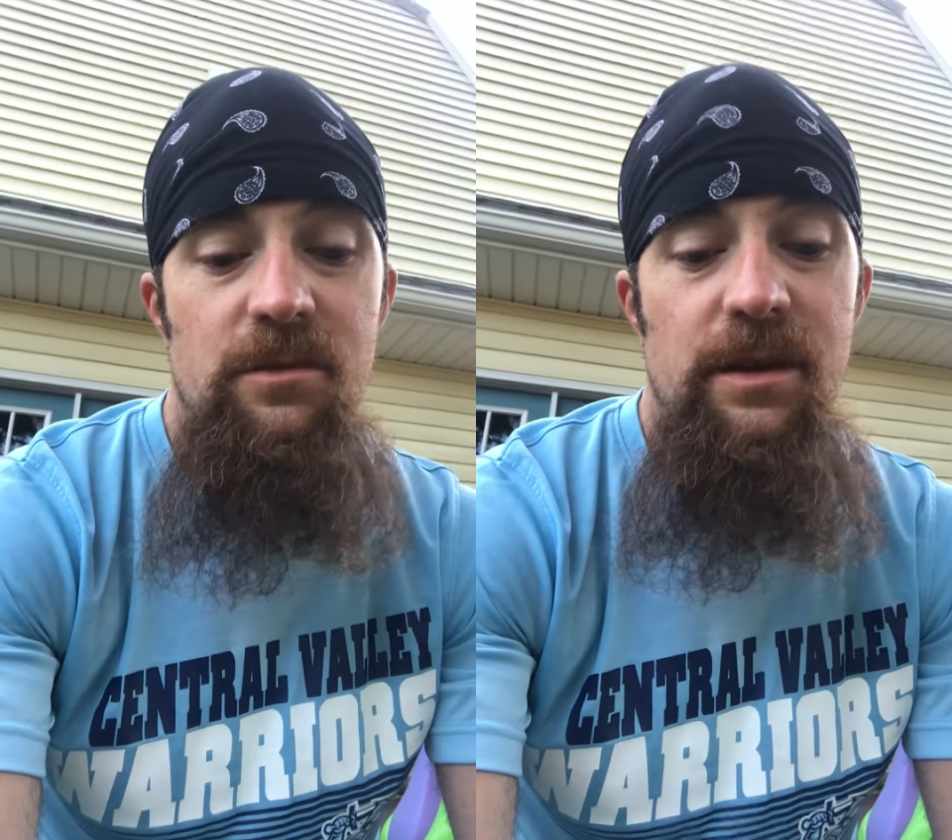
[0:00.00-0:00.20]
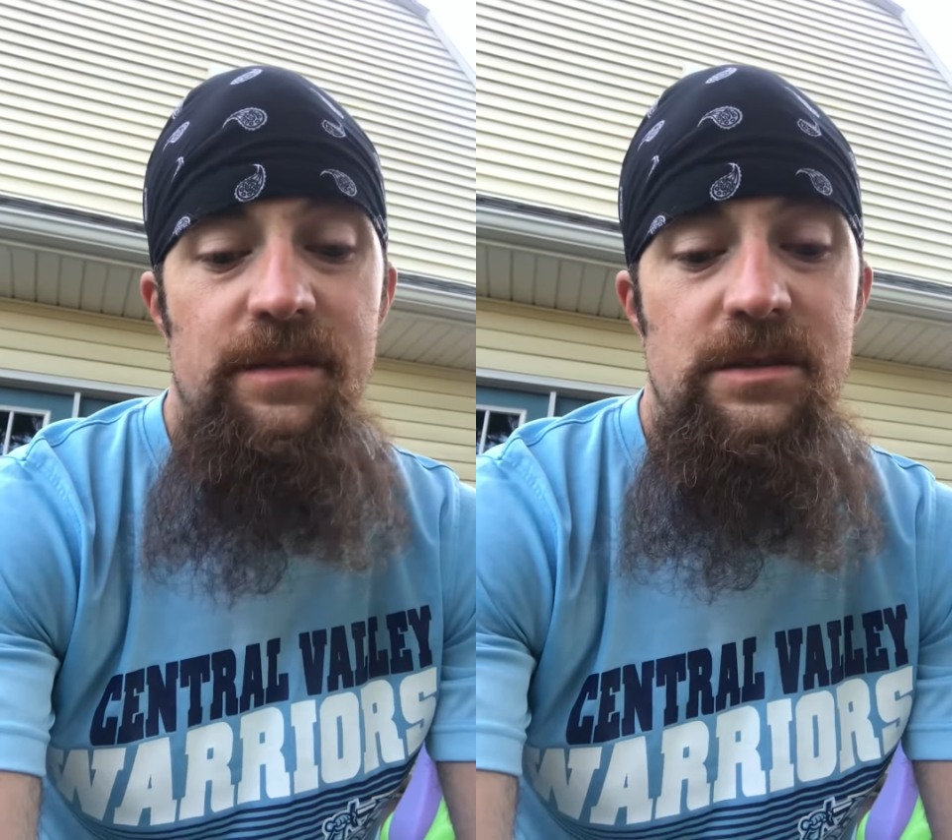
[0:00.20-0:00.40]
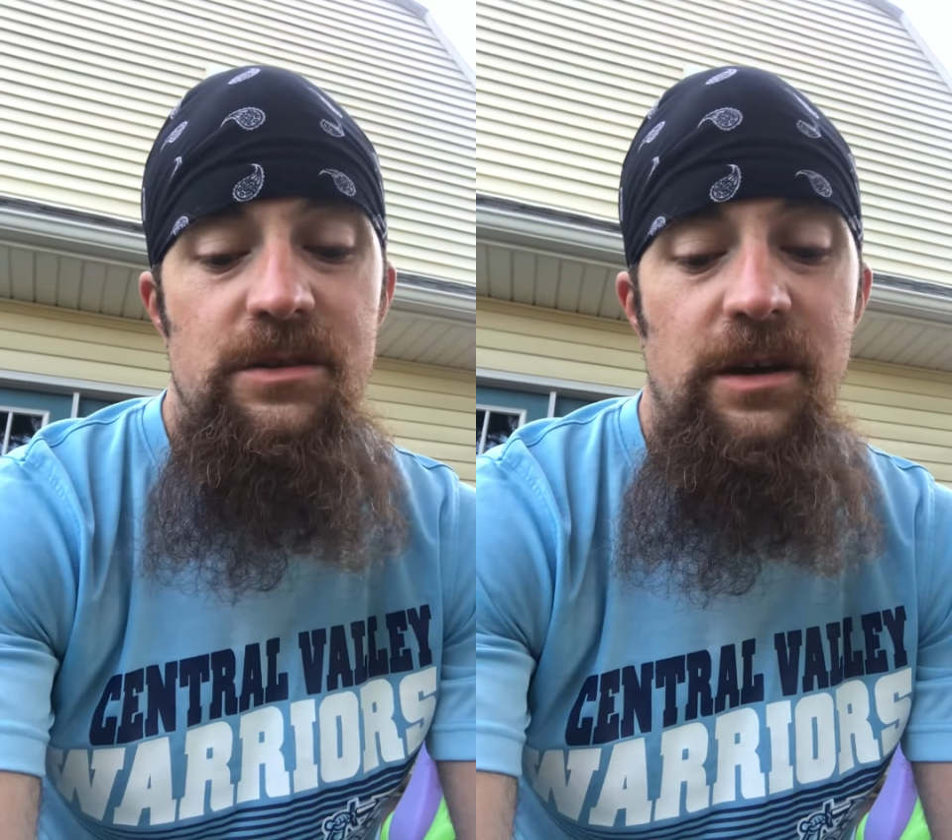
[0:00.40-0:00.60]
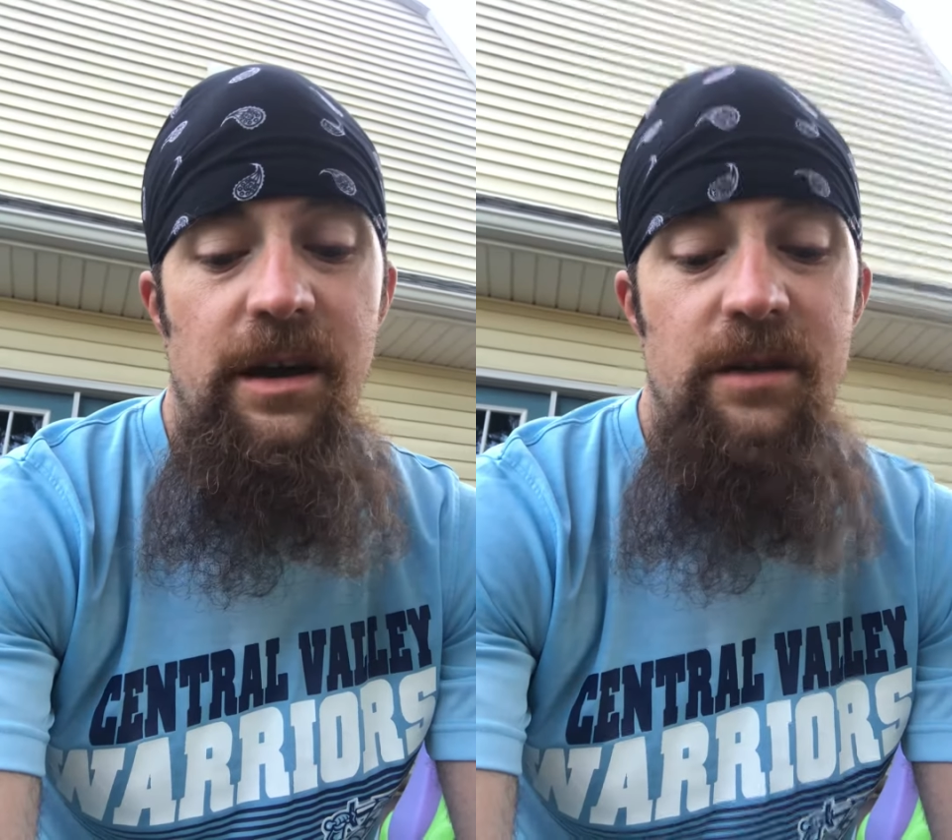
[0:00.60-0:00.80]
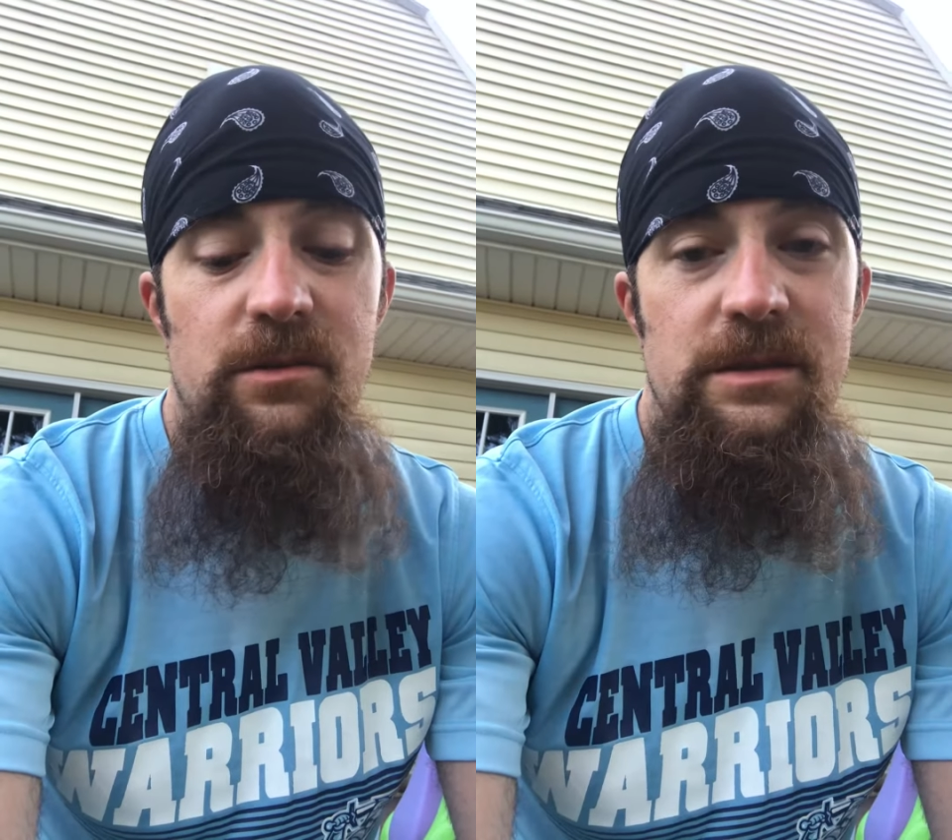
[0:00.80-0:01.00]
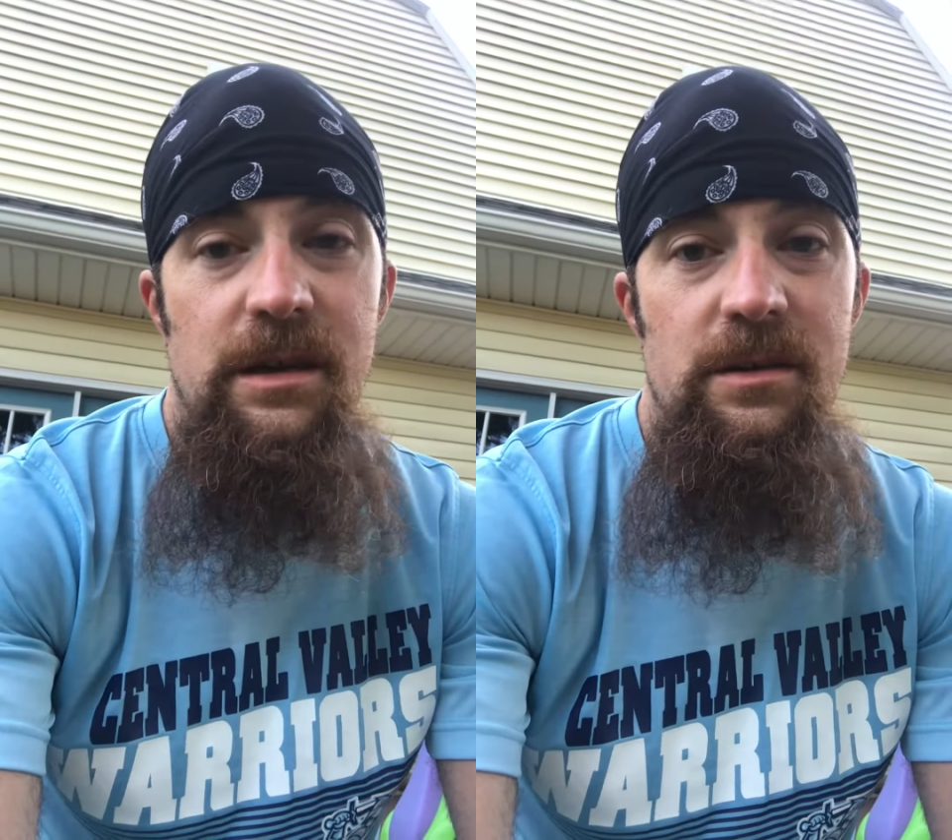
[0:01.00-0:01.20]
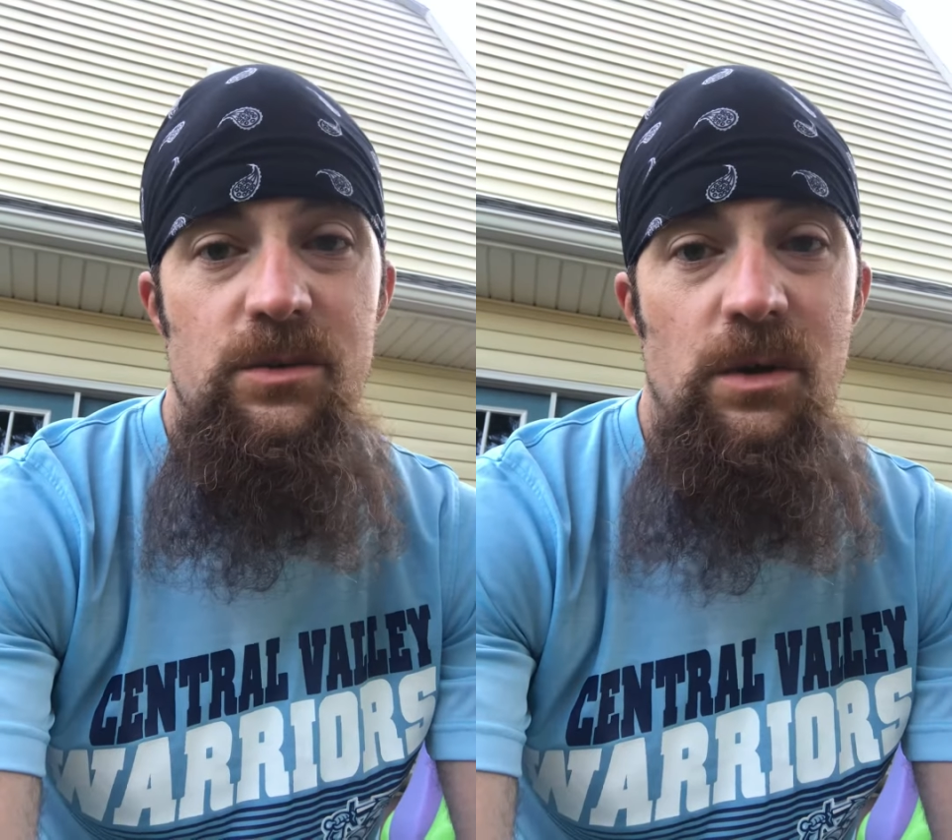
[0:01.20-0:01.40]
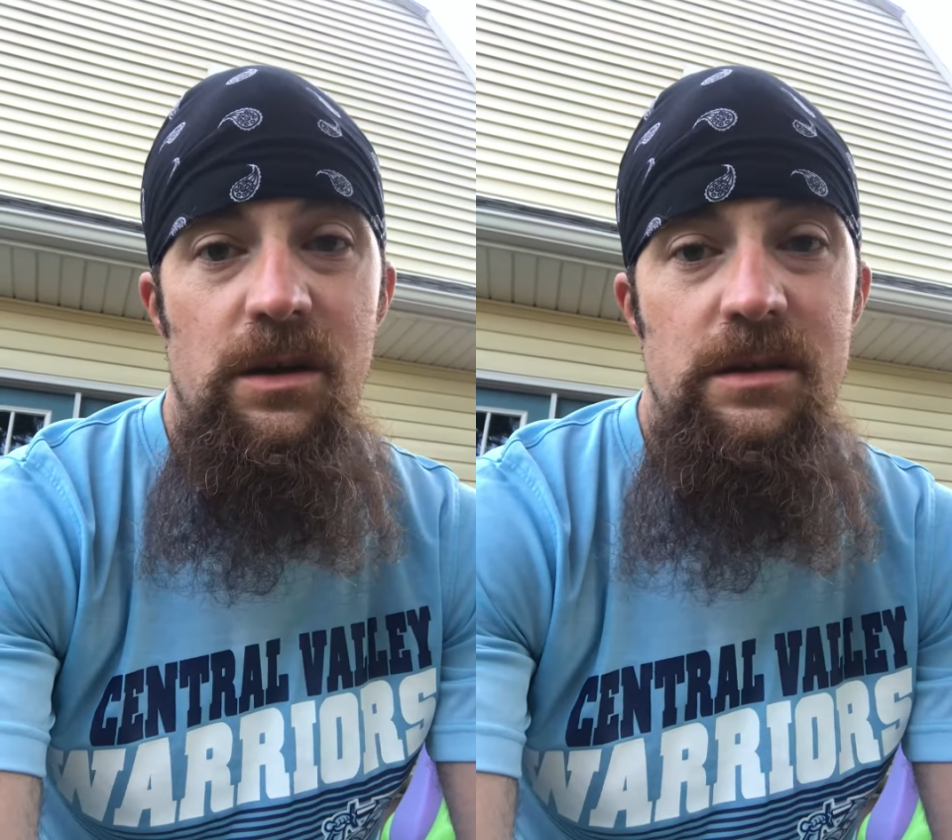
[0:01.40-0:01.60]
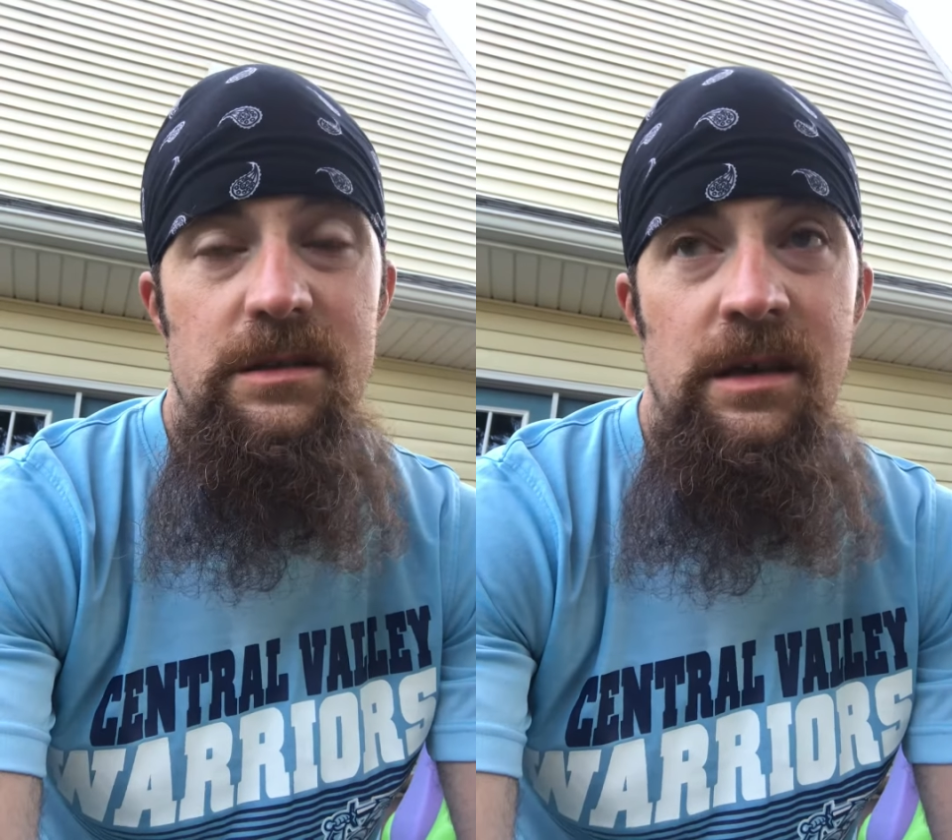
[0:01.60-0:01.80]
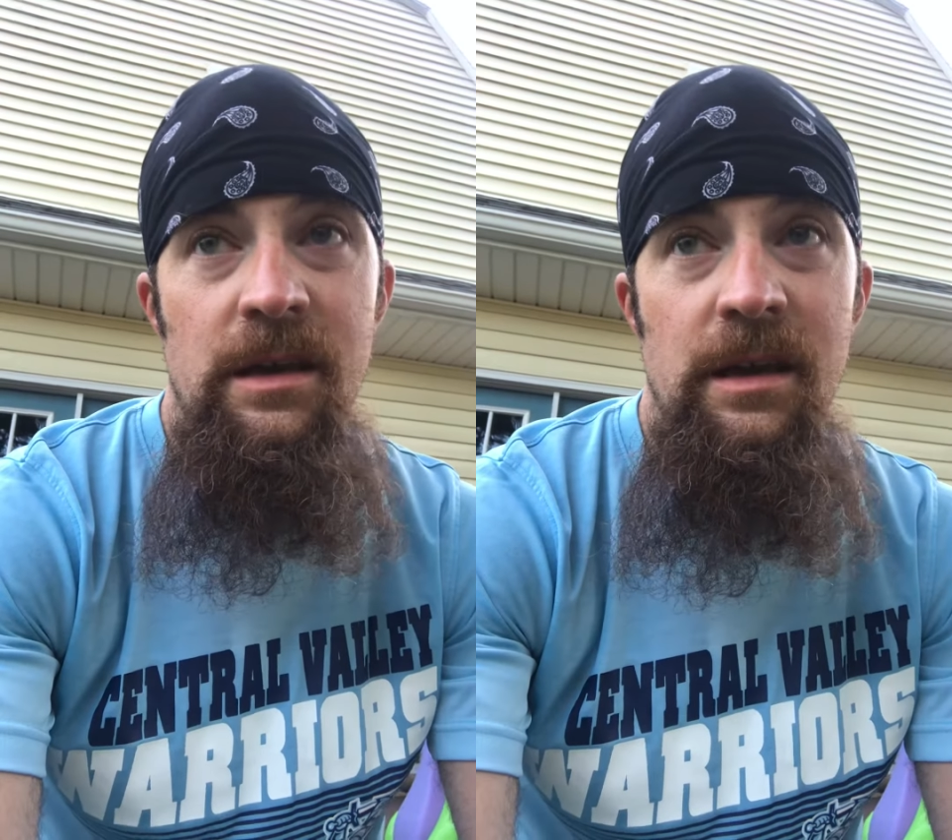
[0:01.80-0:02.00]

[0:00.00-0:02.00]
We'll give this a try and we'll see how this works.